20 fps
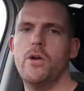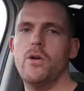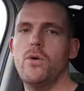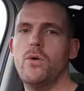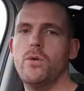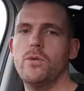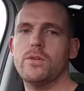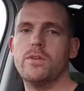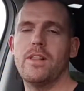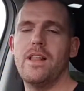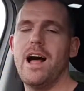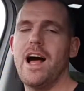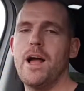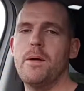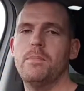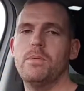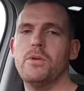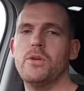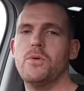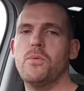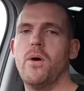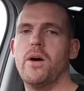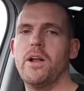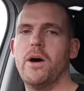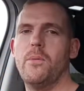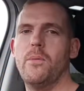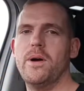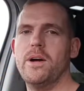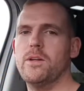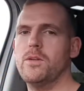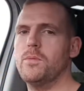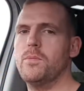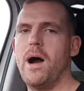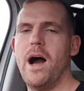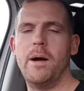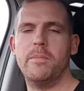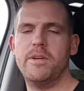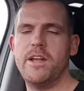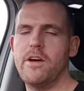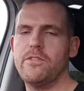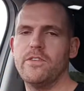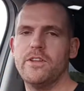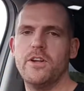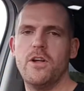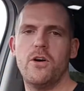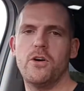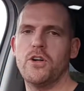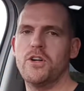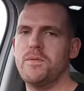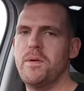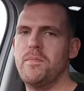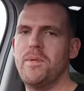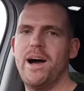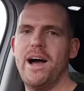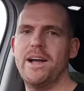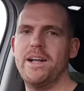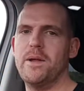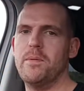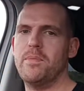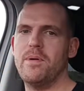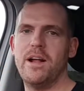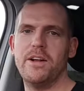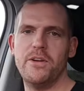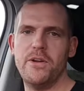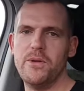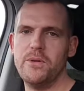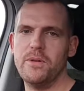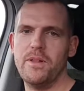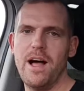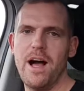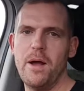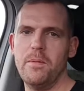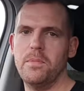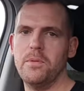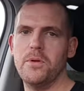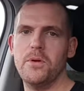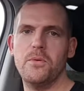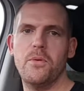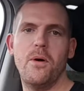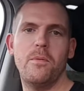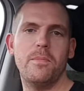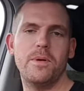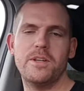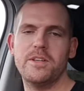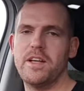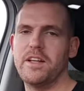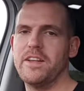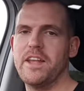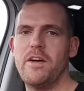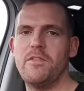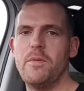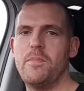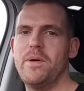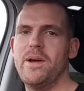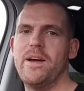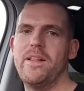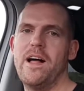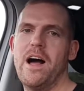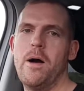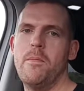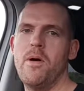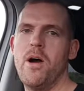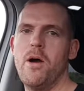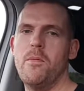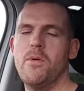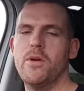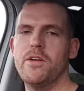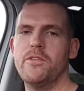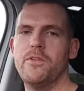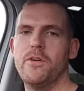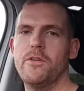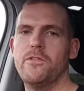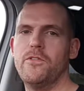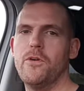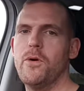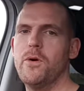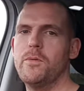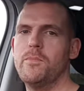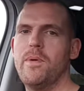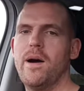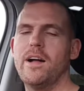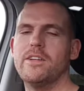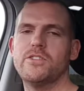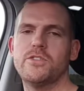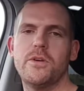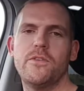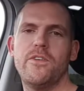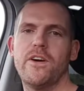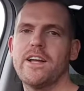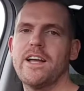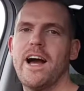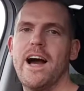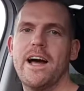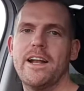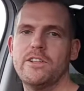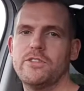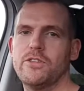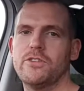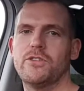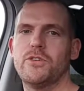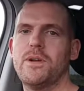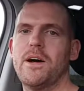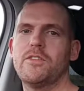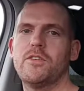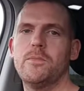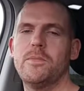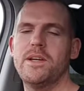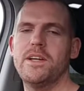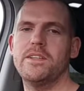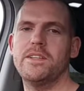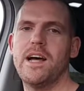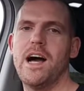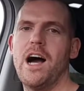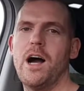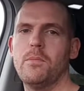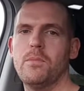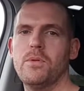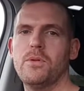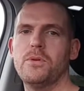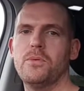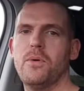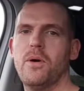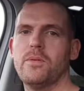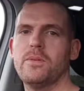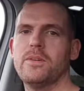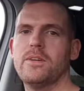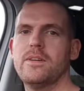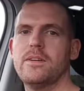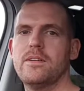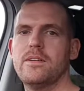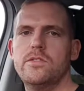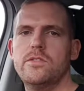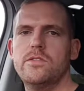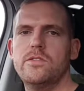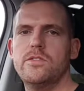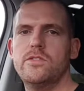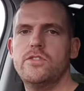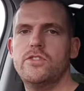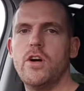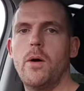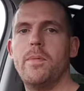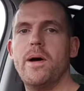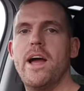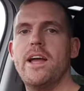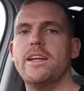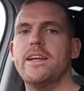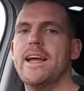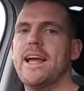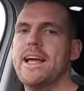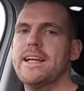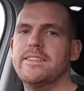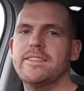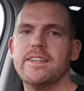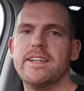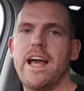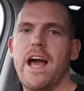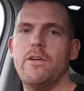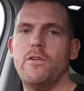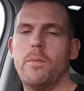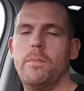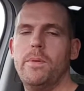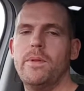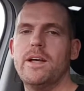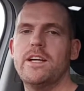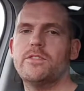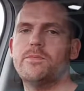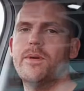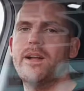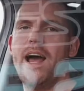old light blue one, I will. I'm definitely not going to be buying a brand new light blue one because I'll never pay that amount of money for a forward badge, so if I can't, it's just going to have to be a dark blue one. Job 8 is to get a replacement